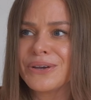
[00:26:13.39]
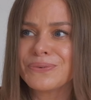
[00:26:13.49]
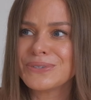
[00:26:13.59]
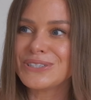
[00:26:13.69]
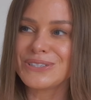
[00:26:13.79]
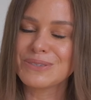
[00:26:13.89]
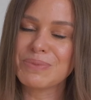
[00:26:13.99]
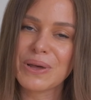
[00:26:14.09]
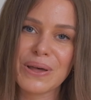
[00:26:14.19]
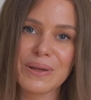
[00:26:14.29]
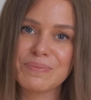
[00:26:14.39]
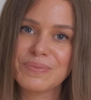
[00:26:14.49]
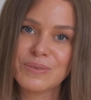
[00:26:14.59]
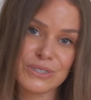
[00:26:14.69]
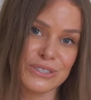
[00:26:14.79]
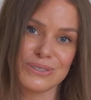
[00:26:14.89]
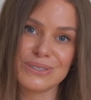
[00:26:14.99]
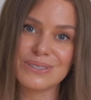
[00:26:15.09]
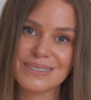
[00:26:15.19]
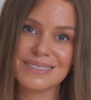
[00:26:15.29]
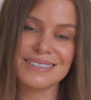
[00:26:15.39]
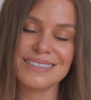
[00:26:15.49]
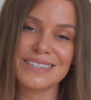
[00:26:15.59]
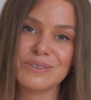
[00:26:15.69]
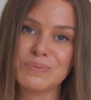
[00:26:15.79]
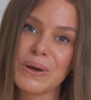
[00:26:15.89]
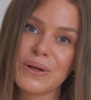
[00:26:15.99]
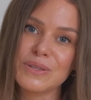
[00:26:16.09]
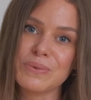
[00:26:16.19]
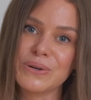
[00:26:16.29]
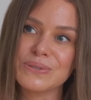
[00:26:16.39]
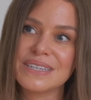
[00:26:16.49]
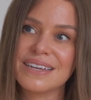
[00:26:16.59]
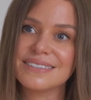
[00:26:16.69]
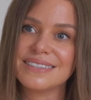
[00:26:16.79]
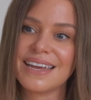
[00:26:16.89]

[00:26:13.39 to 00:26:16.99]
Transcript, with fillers: which is just part, which is just you know part of the process,